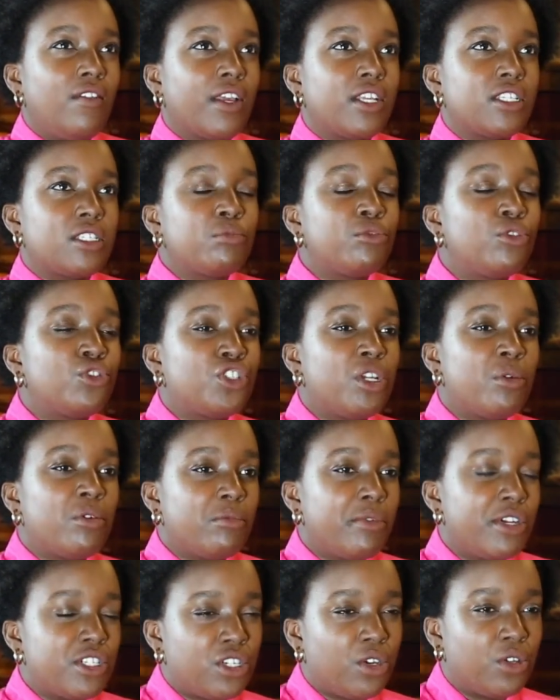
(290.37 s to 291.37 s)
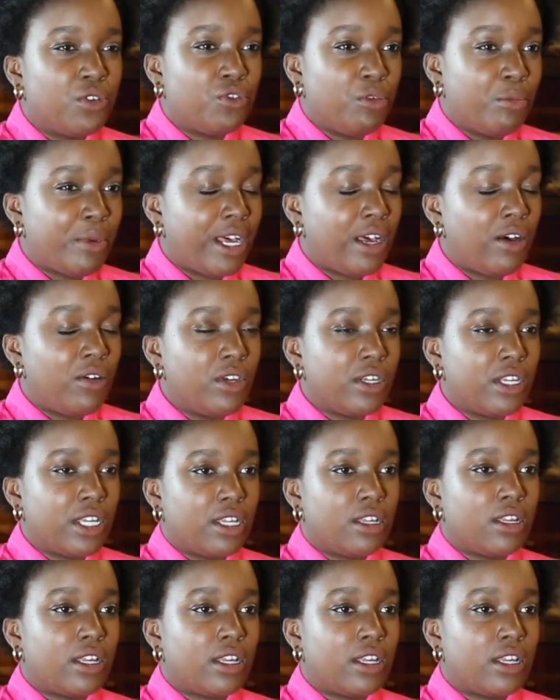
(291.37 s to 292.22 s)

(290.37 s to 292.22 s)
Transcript: of like a small chip on my shoulder about